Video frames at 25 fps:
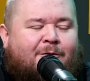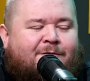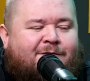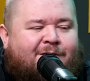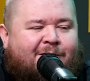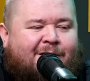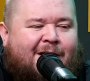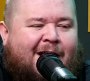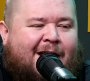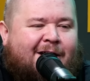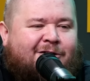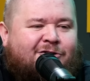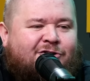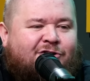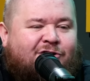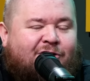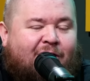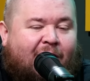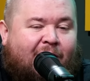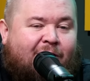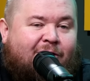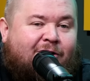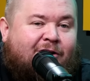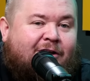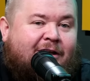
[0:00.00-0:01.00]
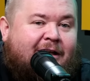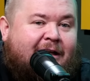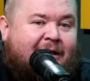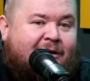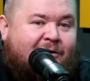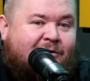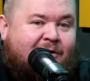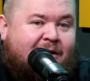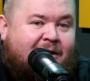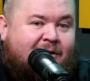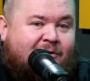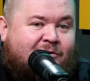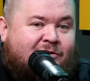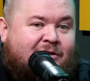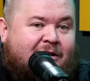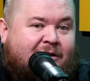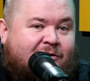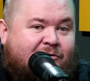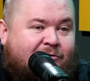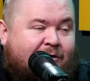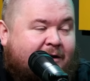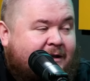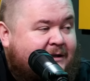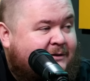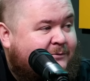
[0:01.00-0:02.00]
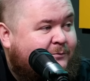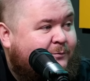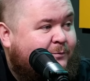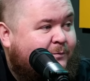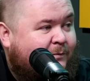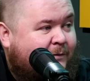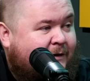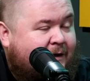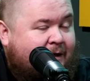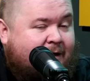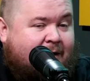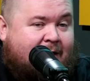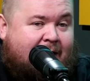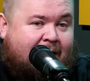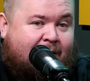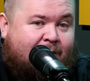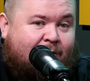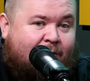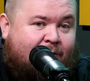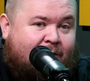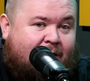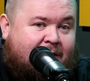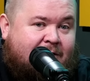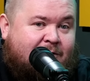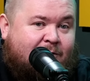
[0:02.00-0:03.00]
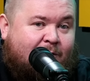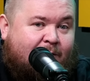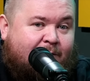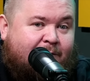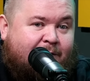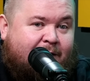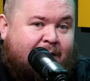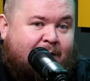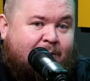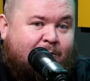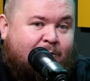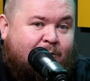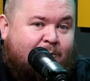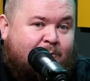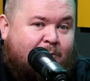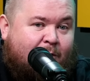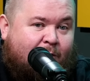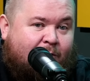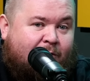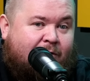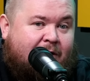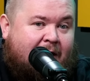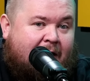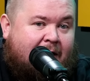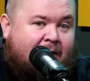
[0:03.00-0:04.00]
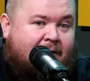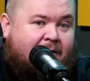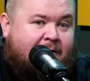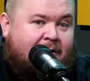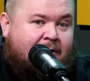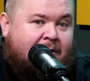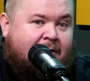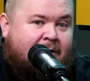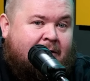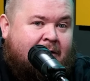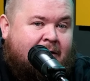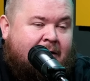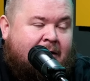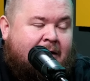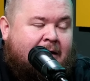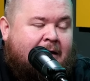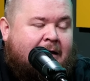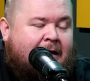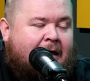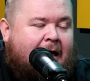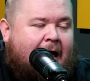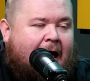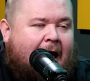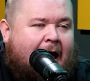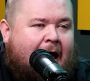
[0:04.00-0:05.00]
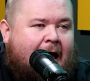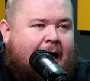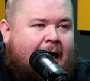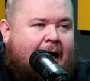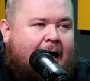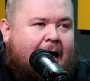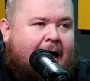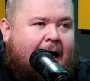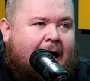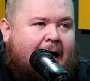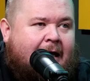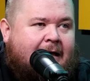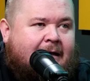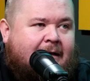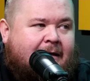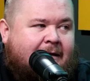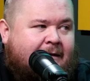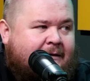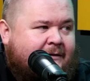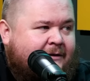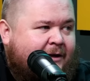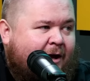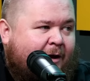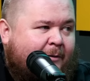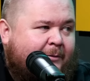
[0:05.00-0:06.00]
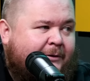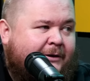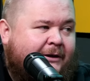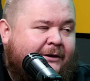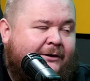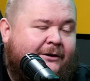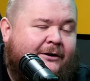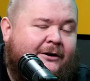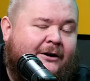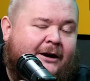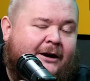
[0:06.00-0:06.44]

Fernandes. Now, here, here's an interesting thing that I heard. I saw a video. You know Martin Tyler. Uh, I, he's a commentator.